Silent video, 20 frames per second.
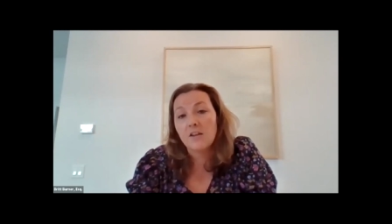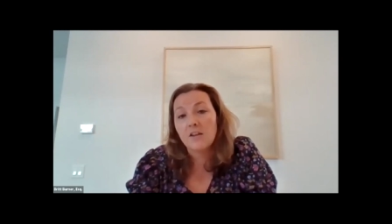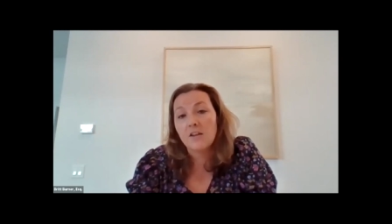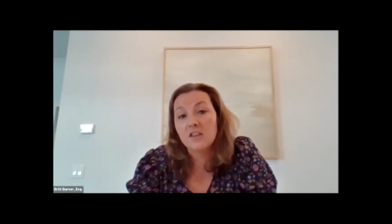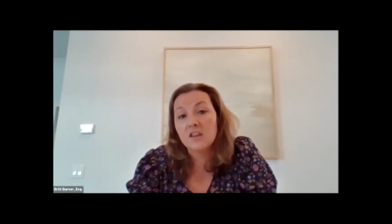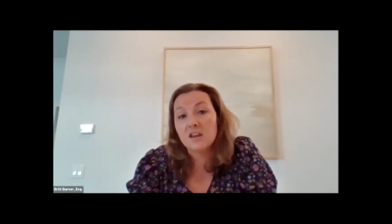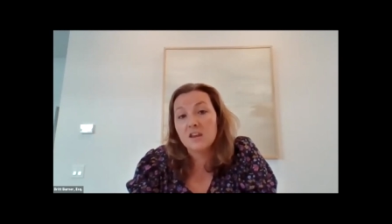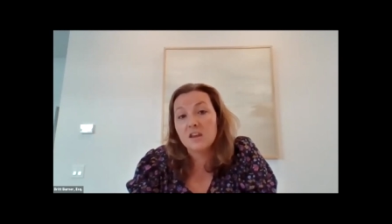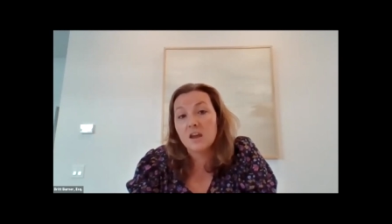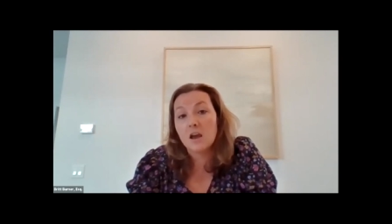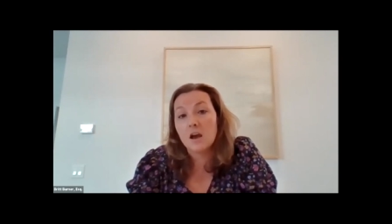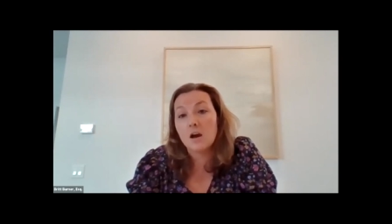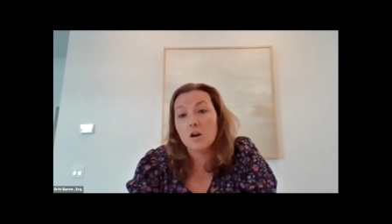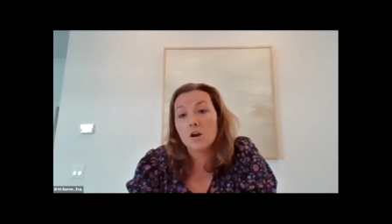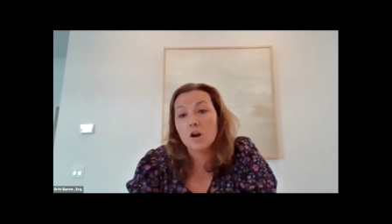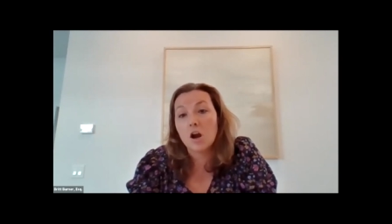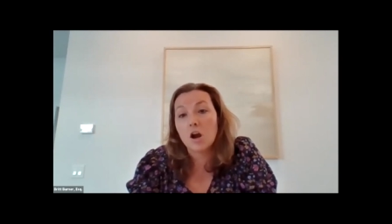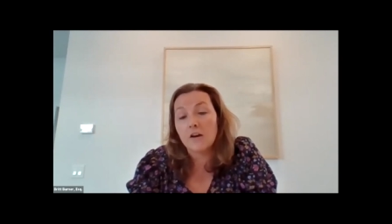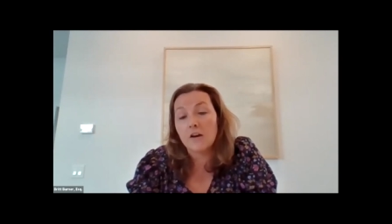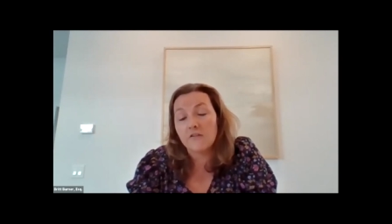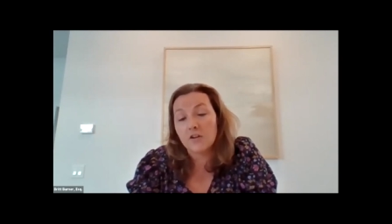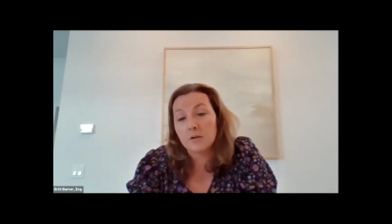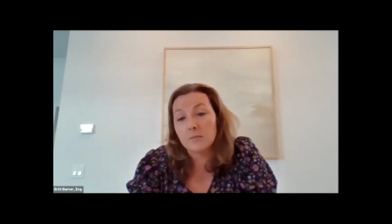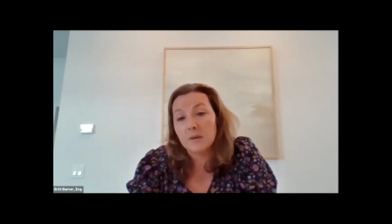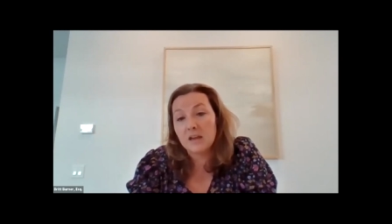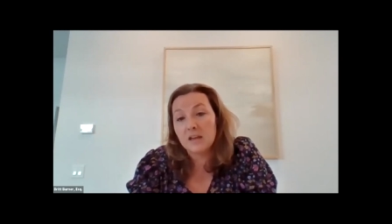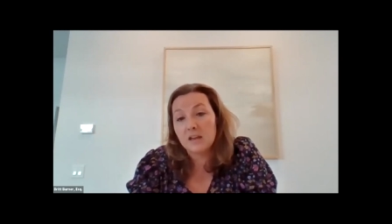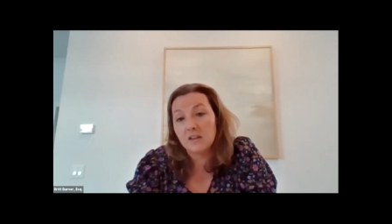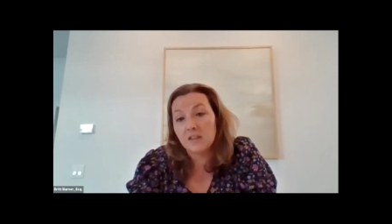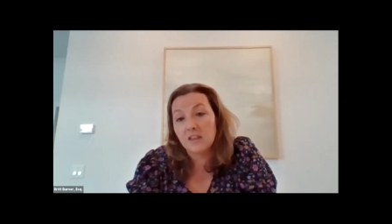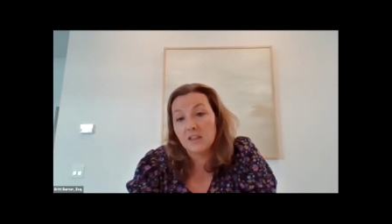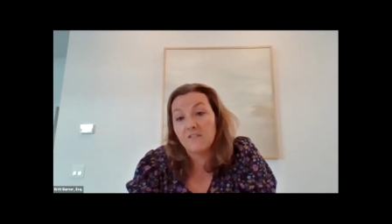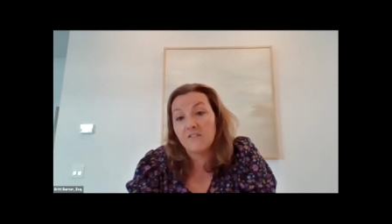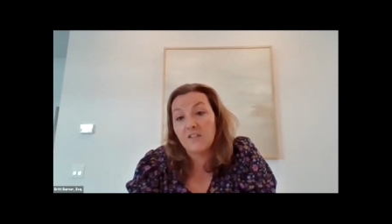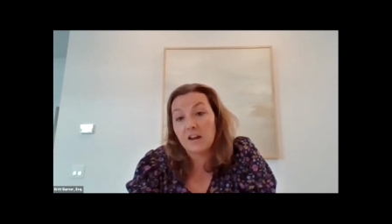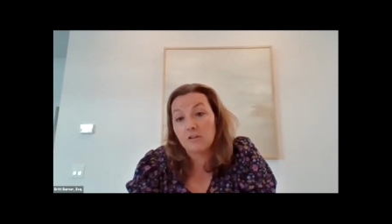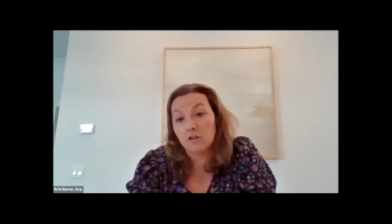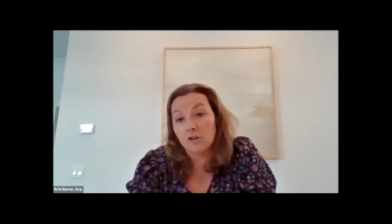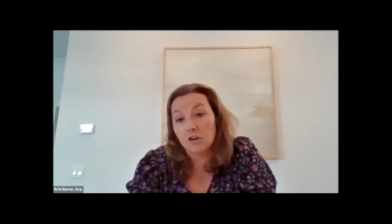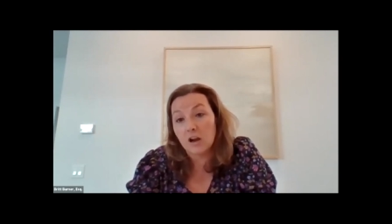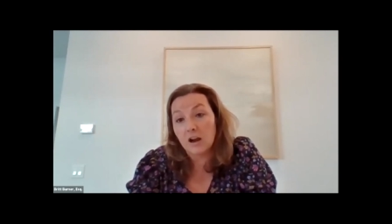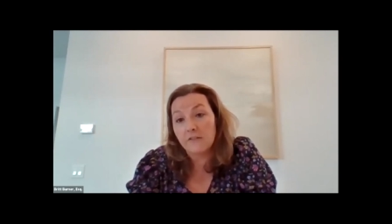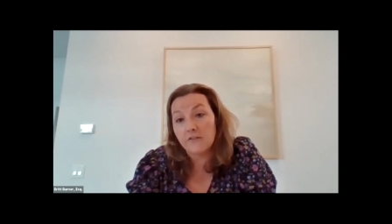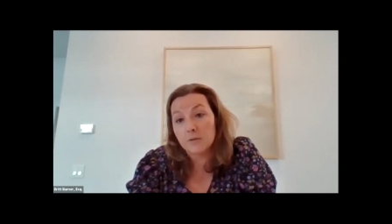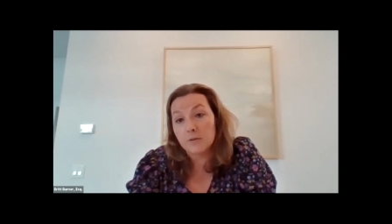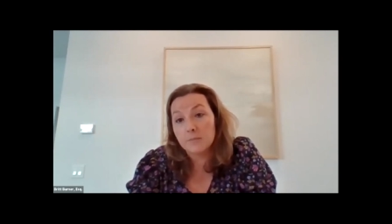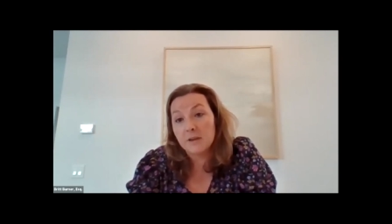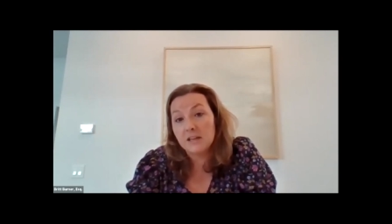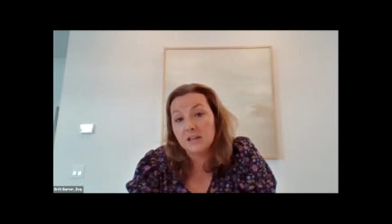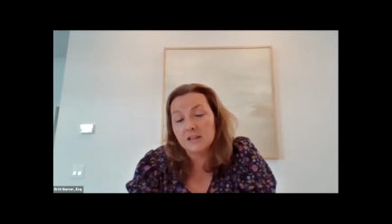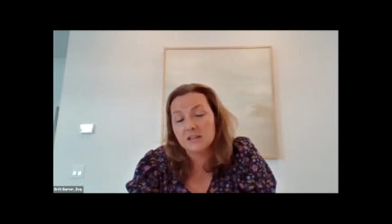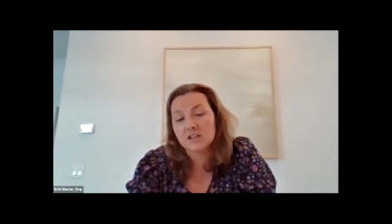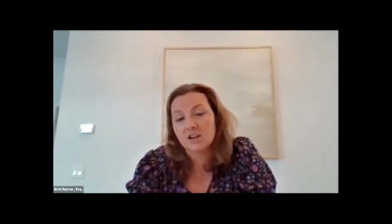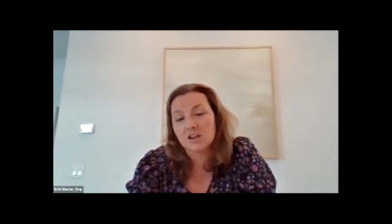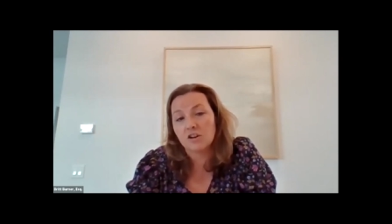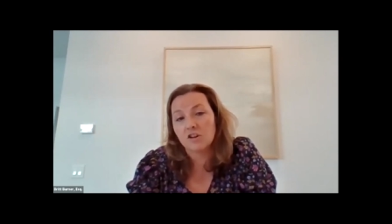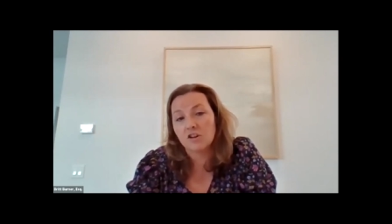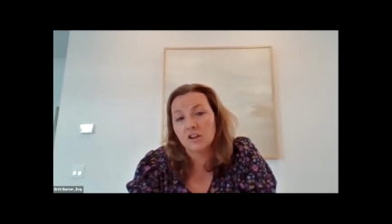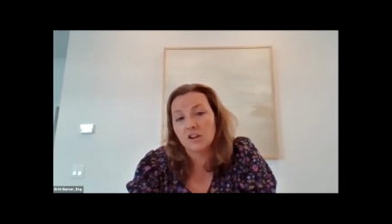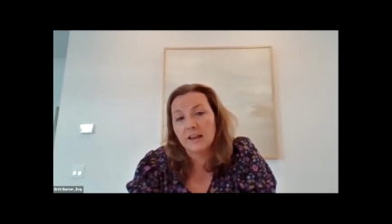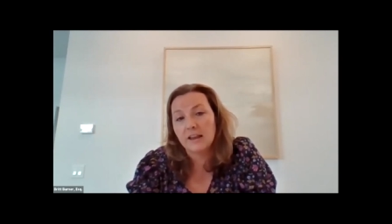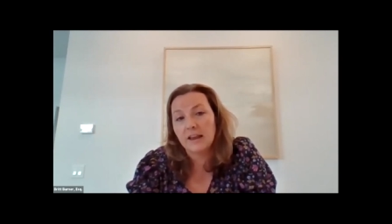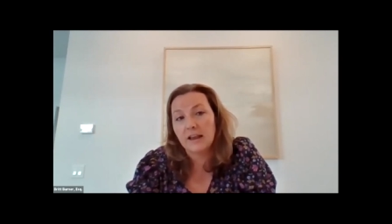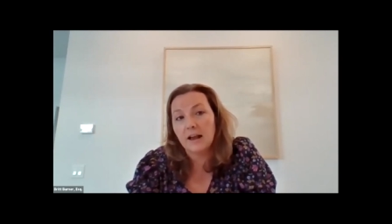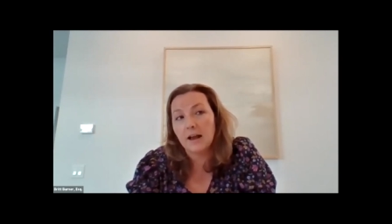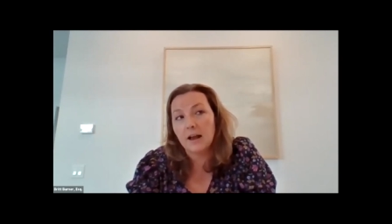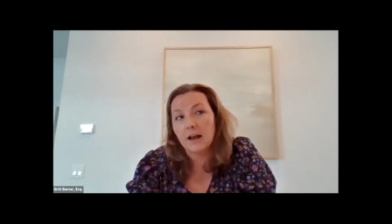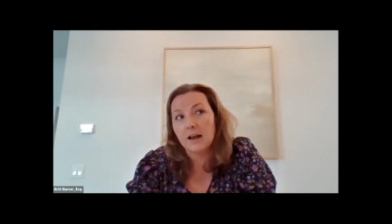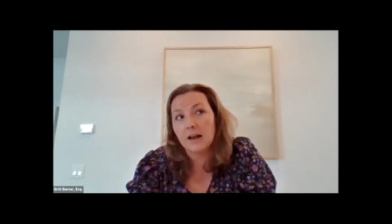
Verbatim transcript: The government, the federal government is currently